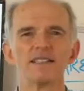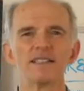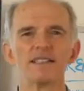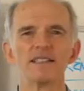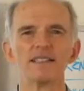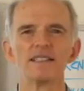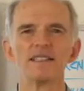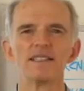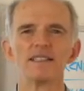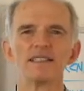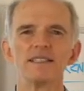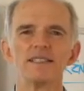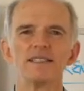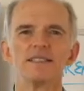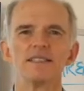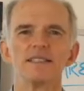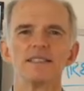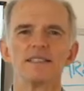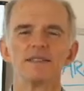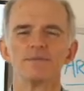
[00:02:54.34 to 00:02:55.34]

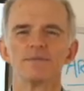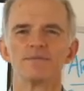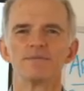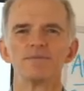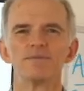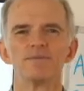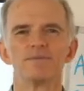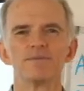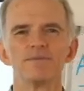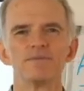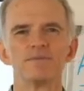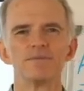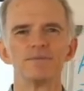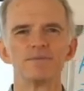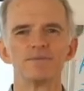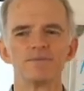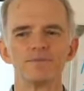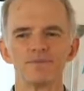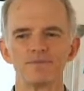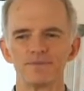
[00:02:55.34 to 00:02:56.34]

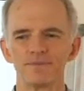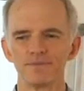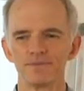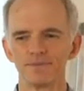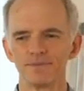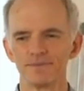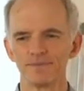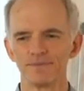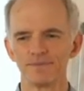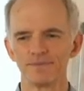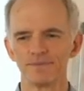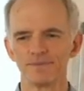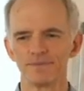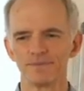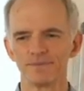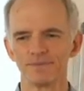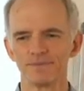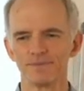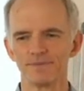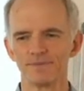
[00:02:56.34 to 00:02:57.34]

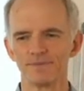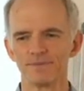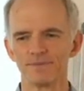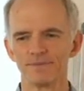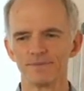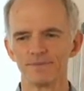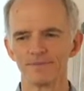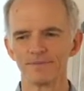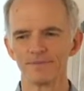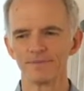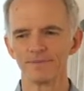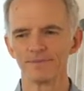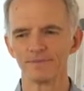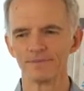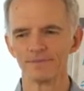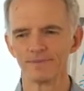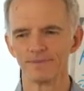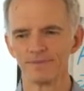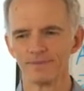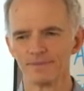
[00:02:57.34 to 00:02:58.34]

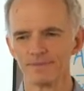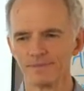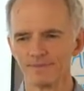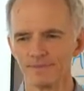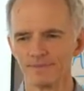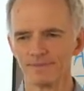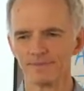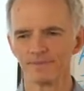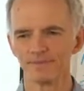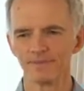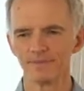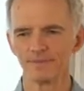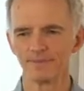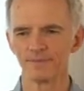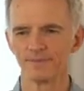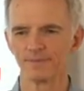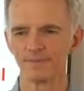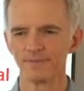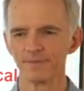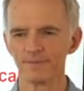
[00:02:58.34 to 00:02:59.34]

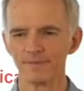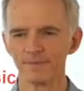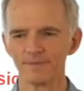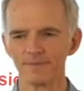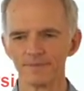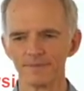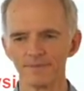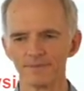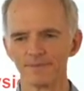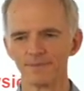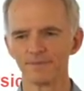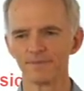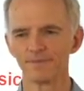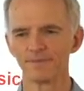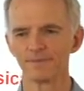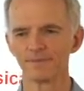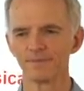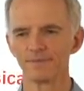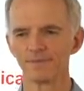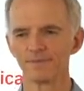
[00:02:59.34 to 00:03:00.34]

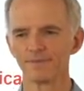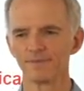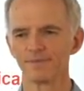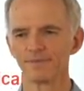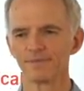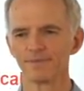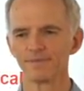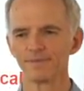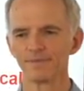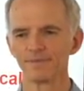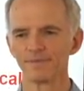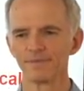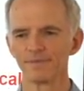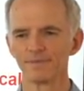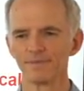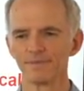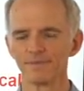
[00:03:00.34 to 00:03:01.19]
Nothing is said.